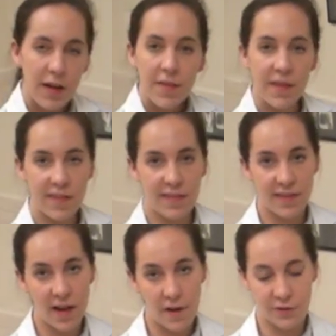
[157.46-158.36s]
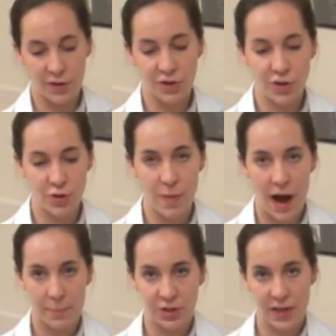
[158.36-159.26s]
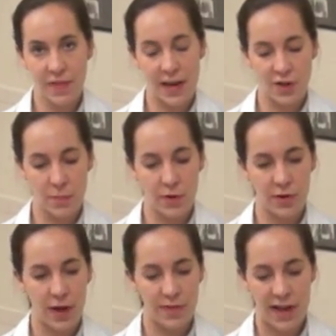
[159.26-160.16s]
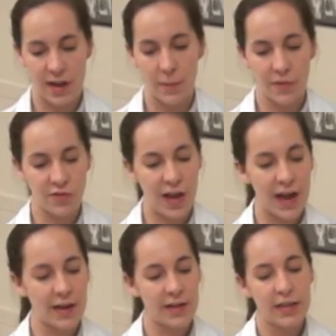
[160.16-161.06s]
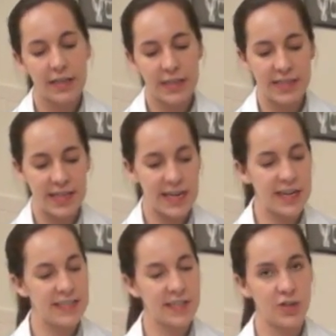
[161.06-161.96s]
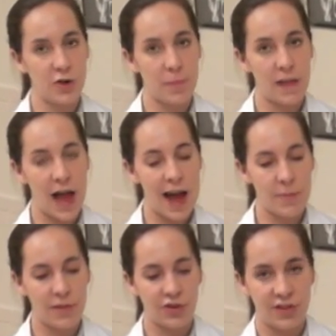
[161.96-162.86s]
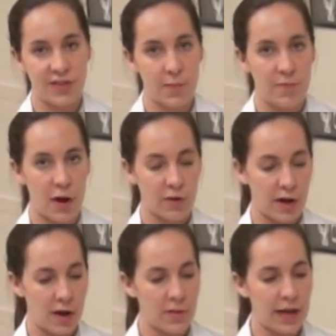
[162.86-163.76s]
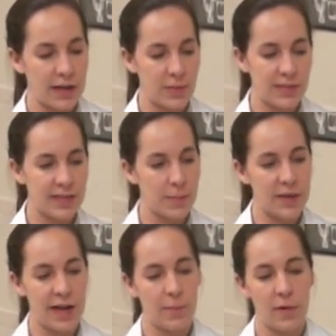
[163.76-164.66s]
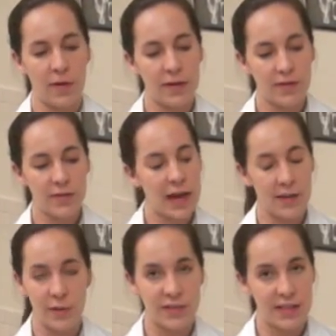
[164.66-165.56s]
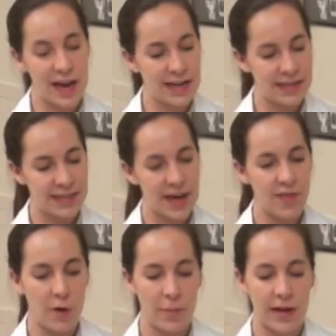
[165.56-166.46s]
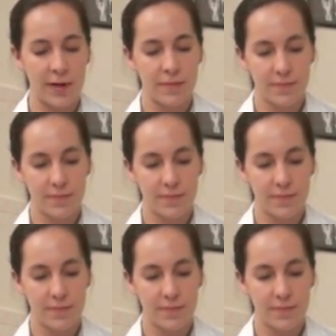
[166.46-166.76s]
This is a softer tube option that you can put around the animal's neck. Easy to apply with just some Velcro, and you would slip the animal's neck inside the opening.